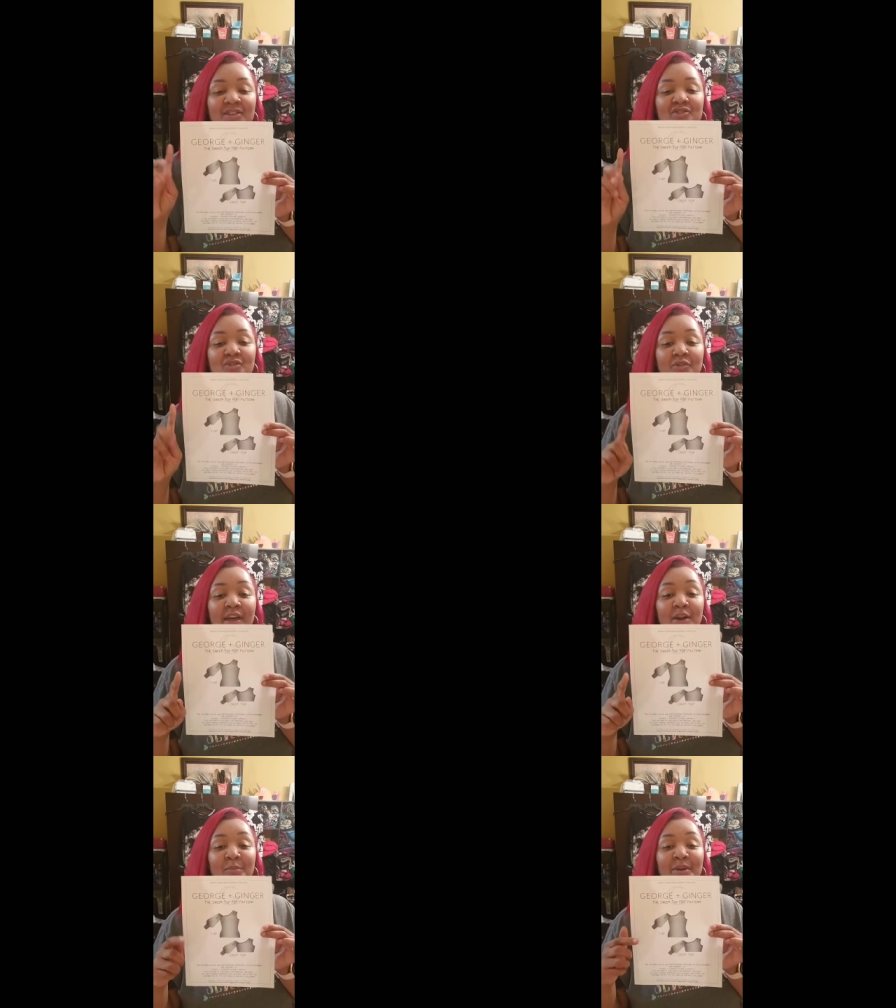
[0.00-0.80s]
So
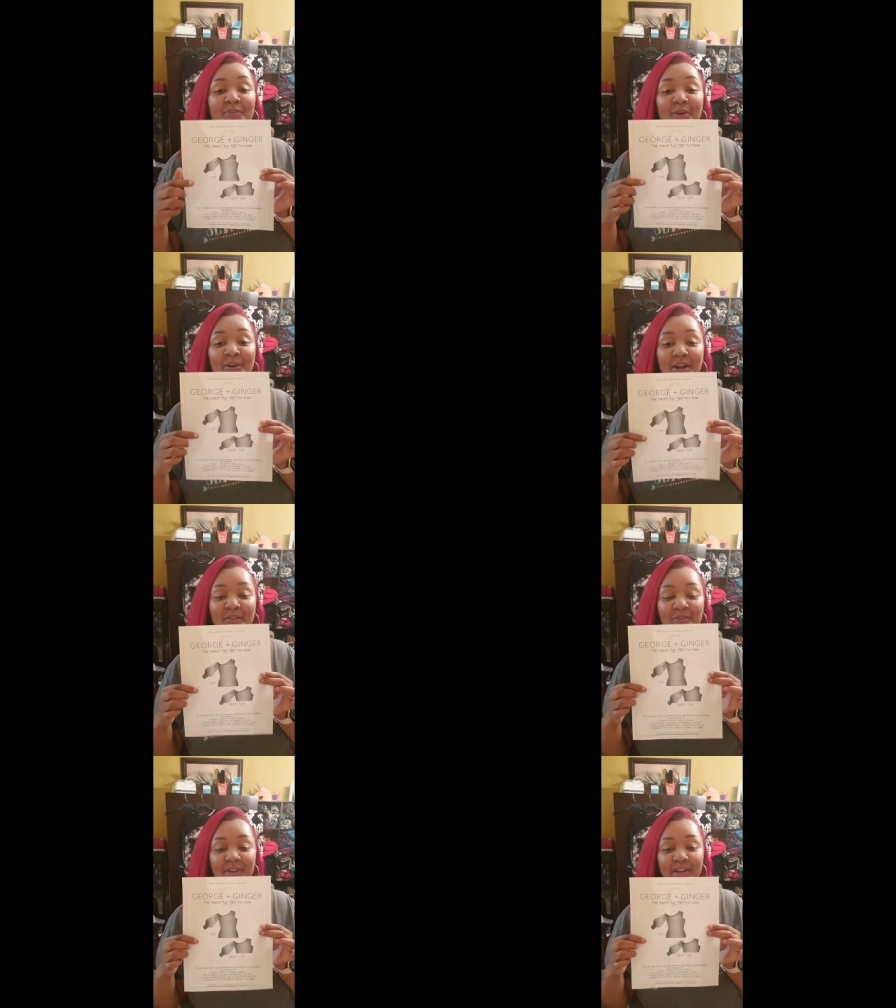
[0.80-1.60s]
that'll be for
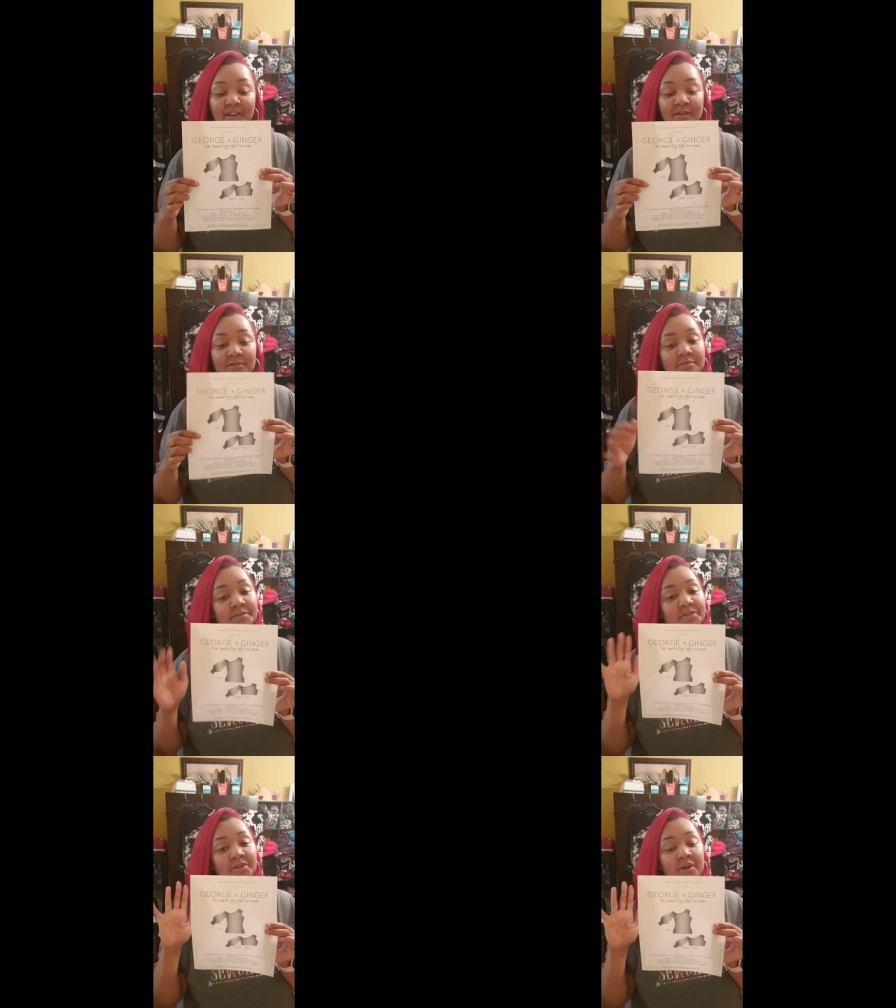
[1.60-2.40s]
another video.
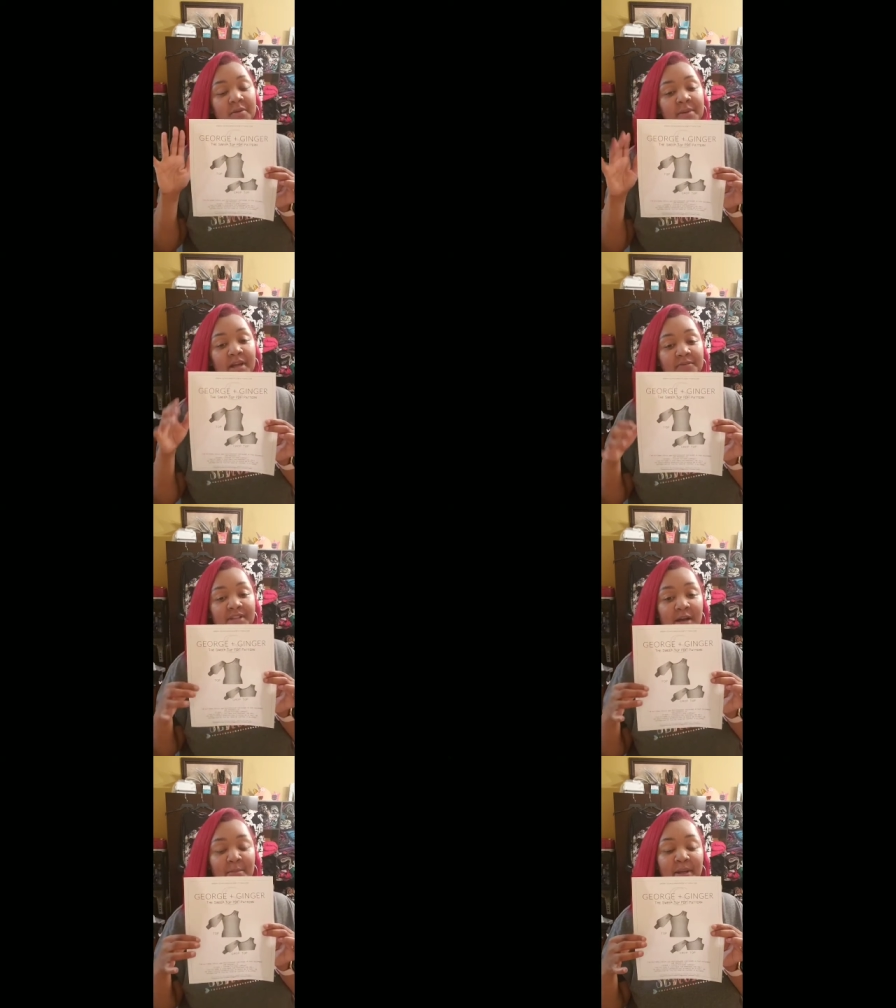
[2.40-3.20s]
Sorry to be off
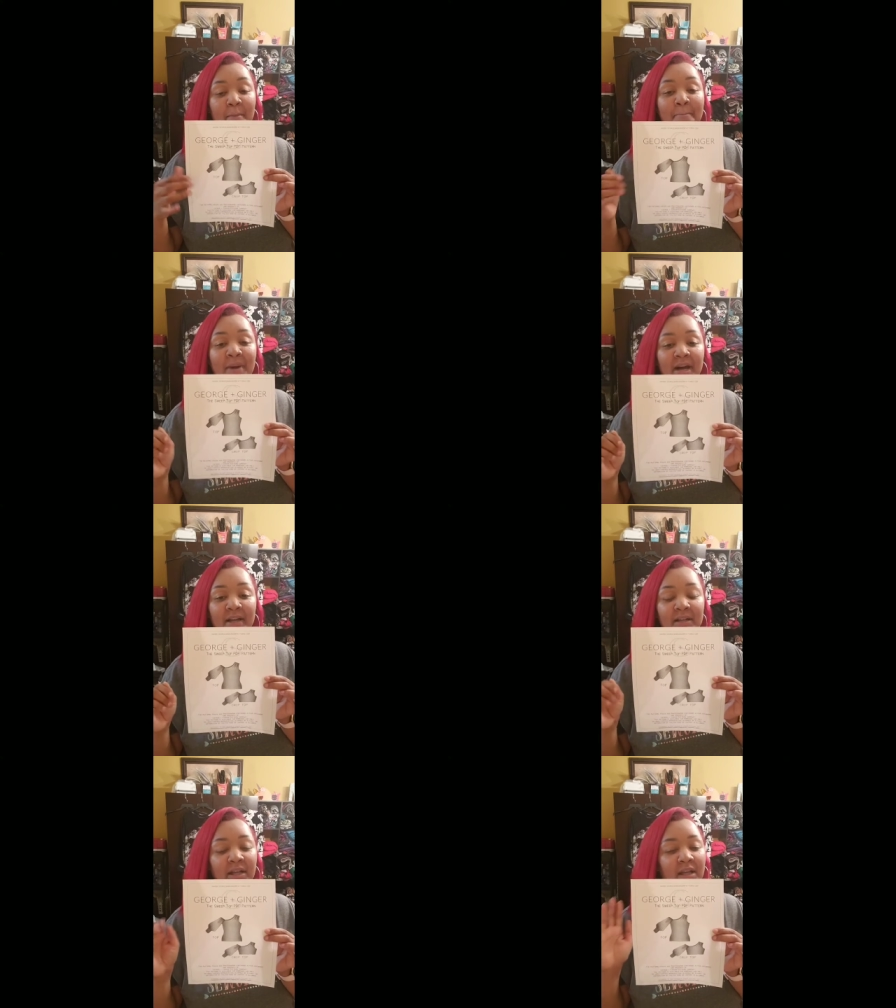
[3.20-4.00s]
topic,
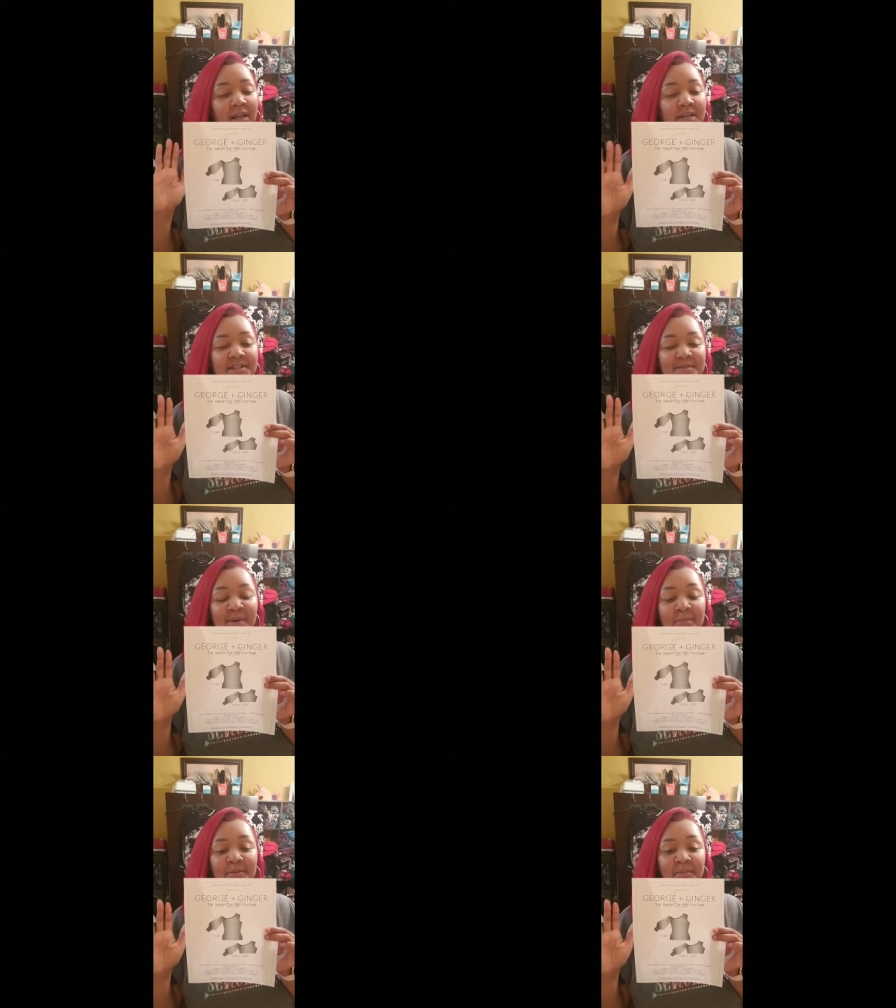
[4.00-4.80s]
but it just
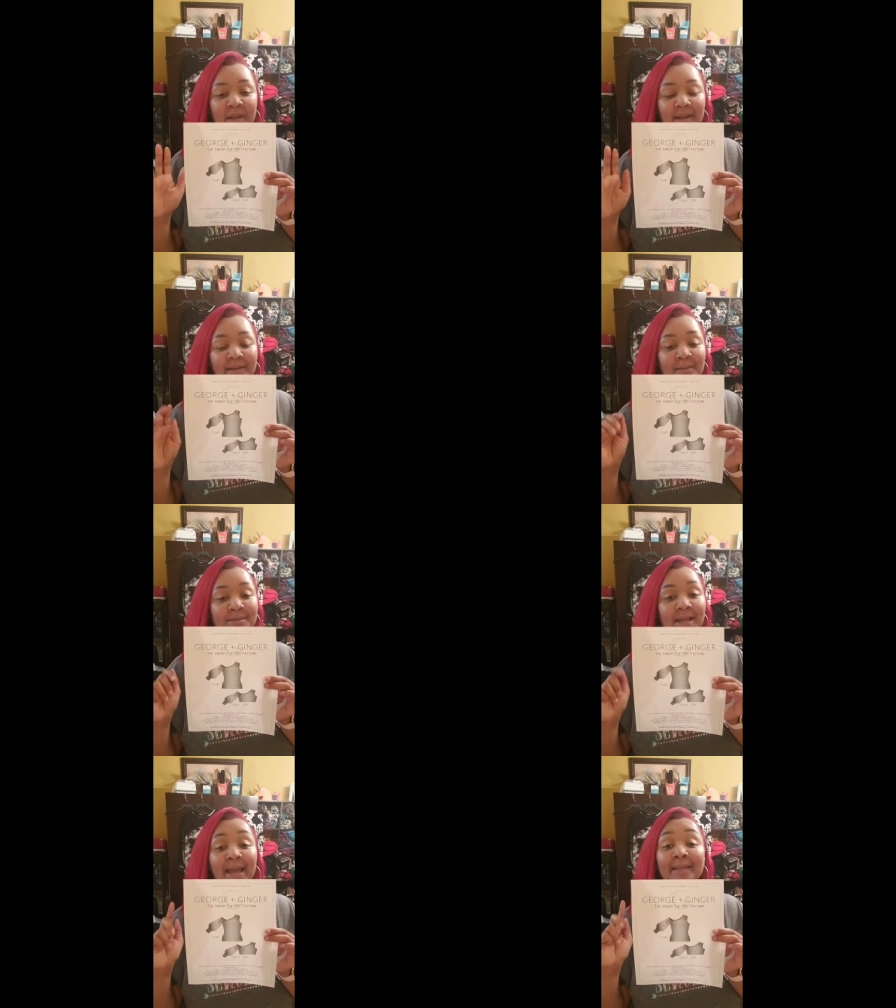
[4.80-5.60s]
popped in my head and I
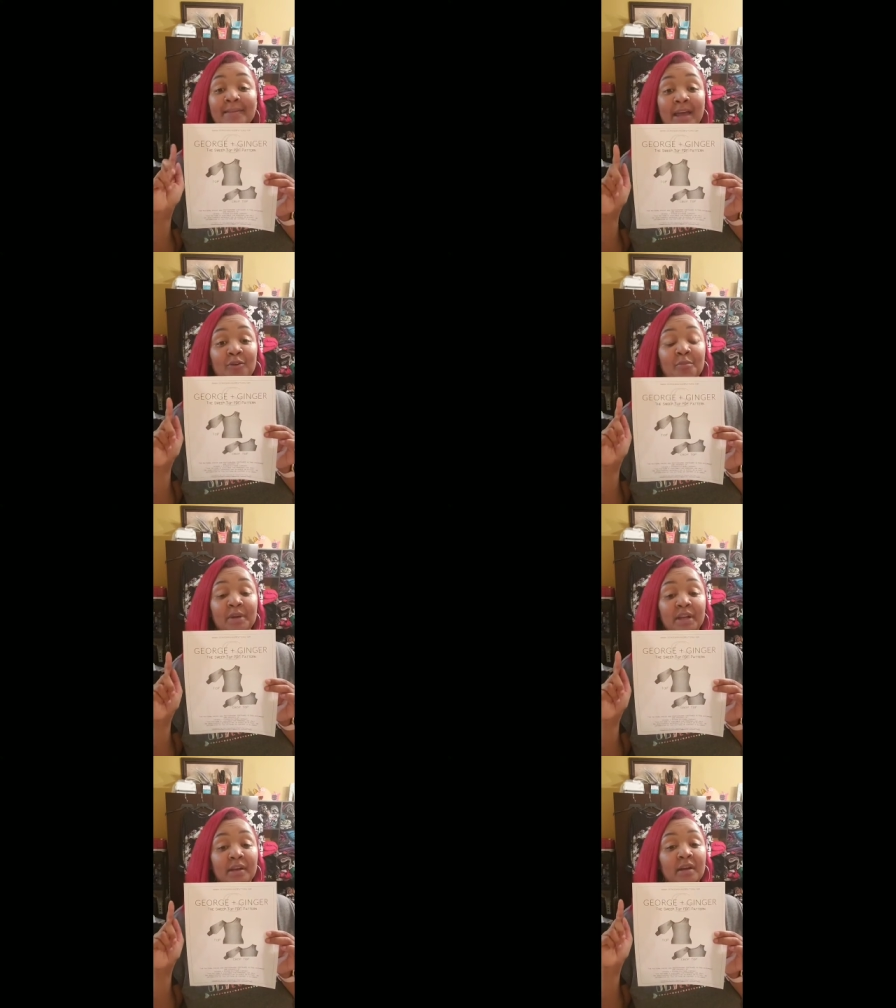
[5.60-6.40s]
was like, that would
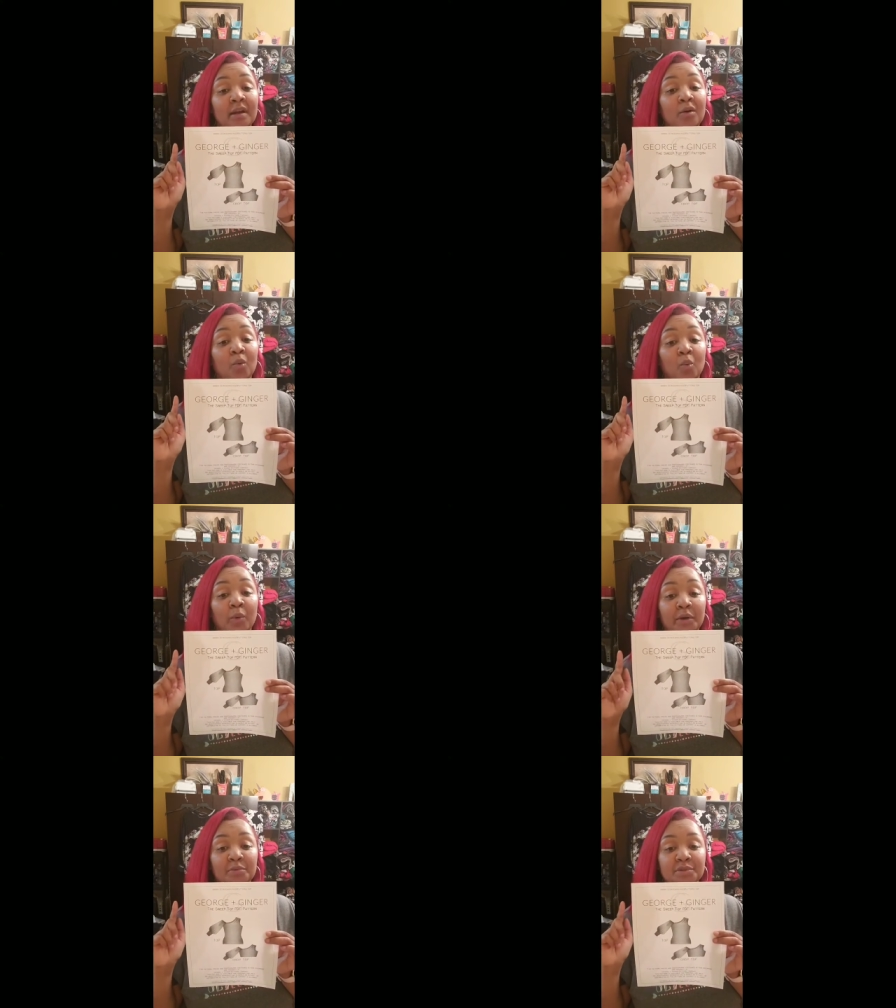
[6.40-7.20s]
be
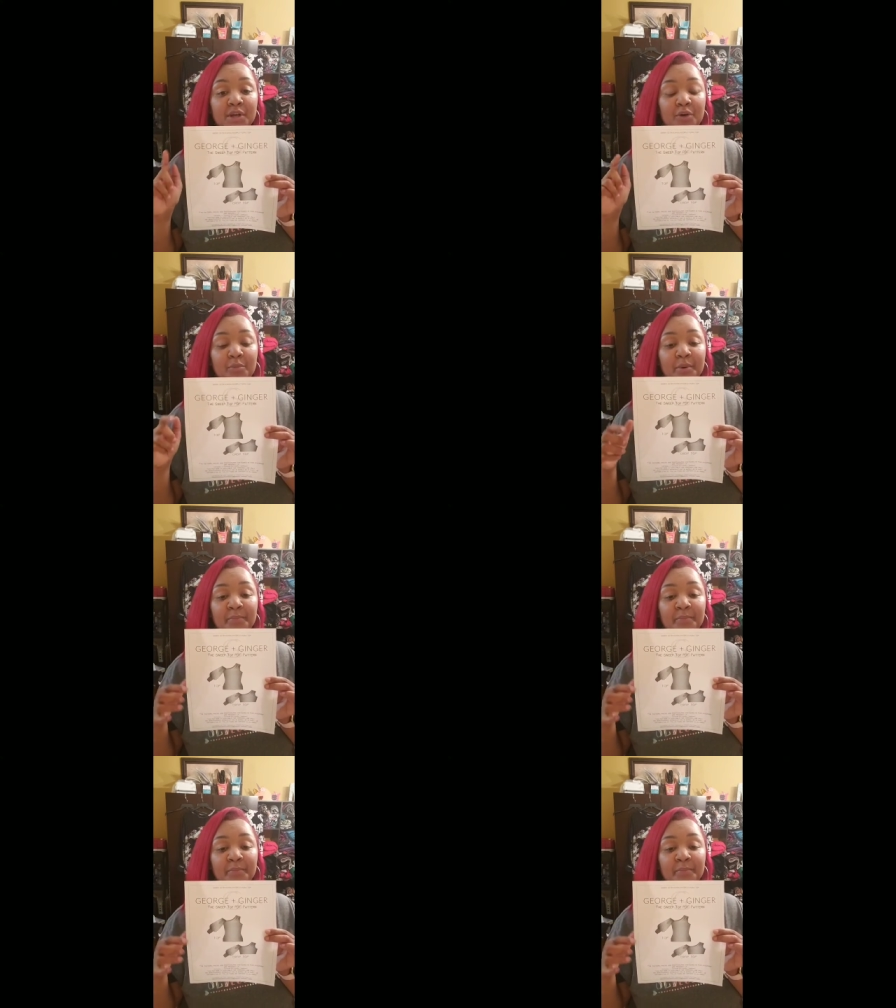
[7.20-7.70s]
real dope.